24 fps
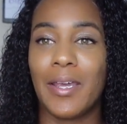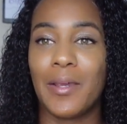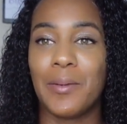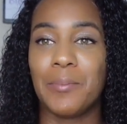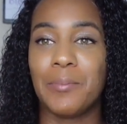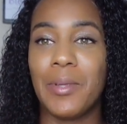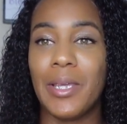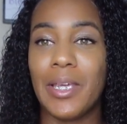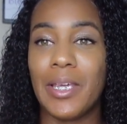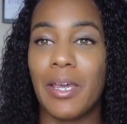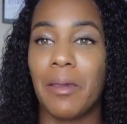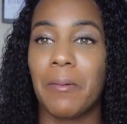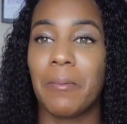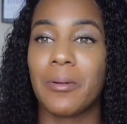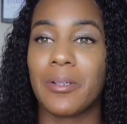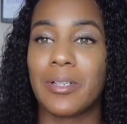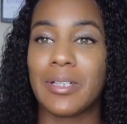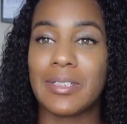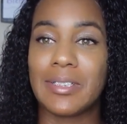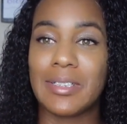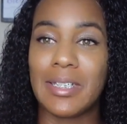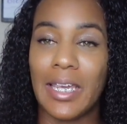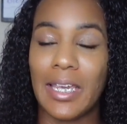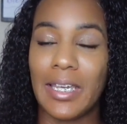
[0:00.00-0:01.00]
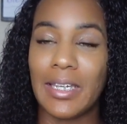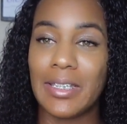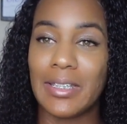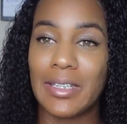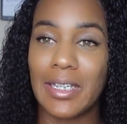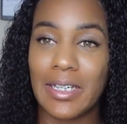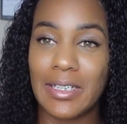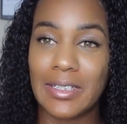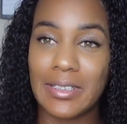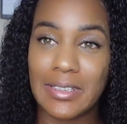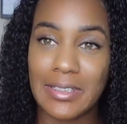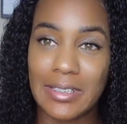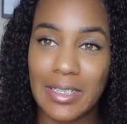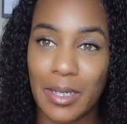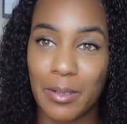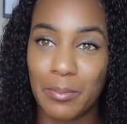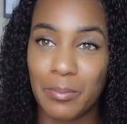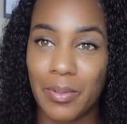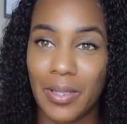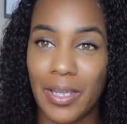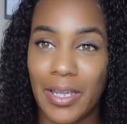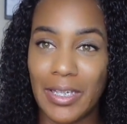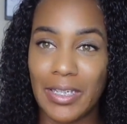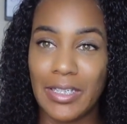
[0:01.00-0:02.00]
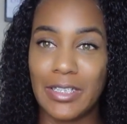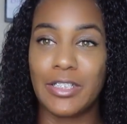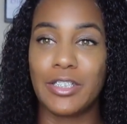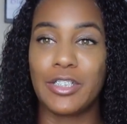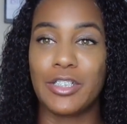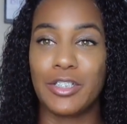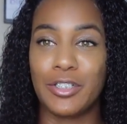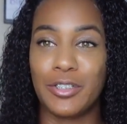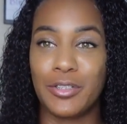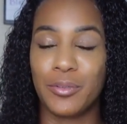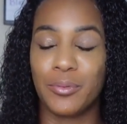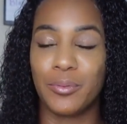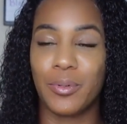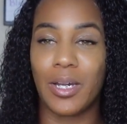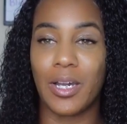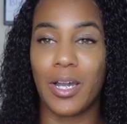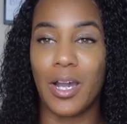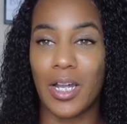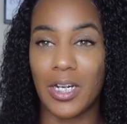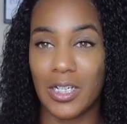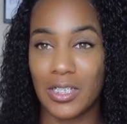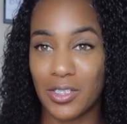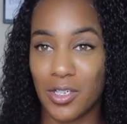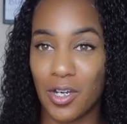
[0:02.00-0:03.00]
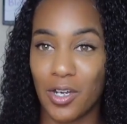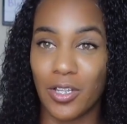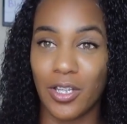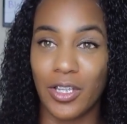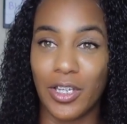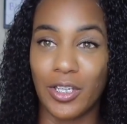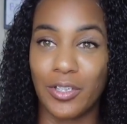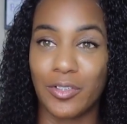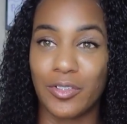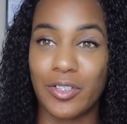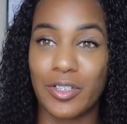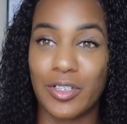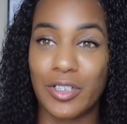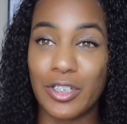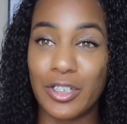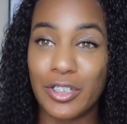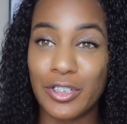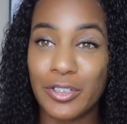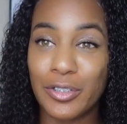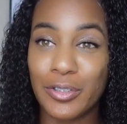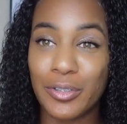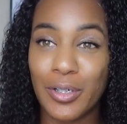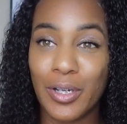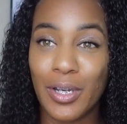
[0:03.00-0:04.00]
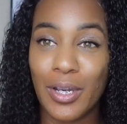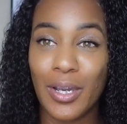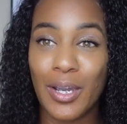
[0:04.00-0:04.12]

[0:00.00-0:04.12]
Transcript: being able to take that step into what God is calling you to do.